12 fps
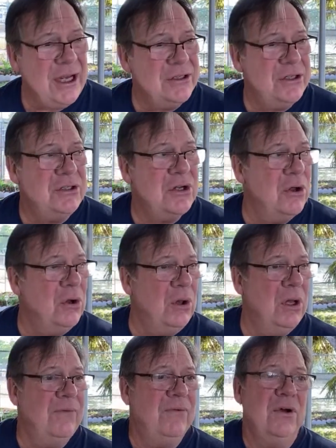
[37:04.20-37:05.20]
it's a total
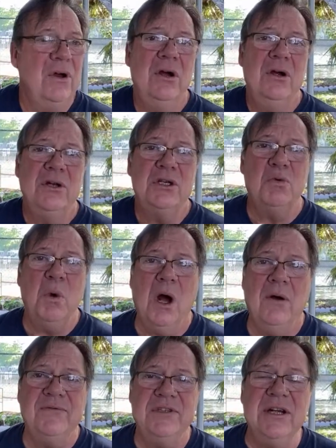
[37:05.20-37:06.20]
of
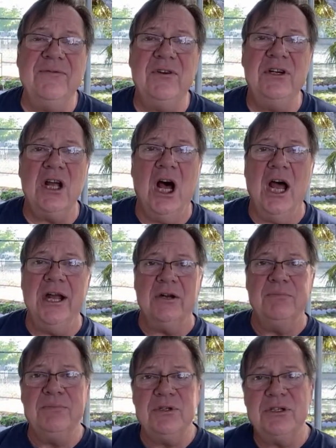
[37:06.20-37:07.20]
12 different
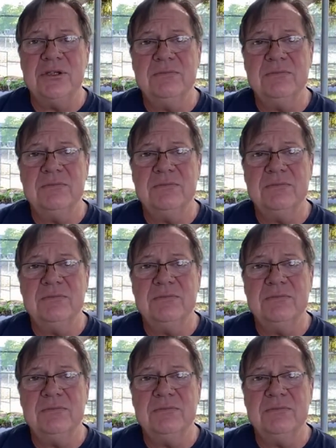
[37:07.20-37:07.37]
items.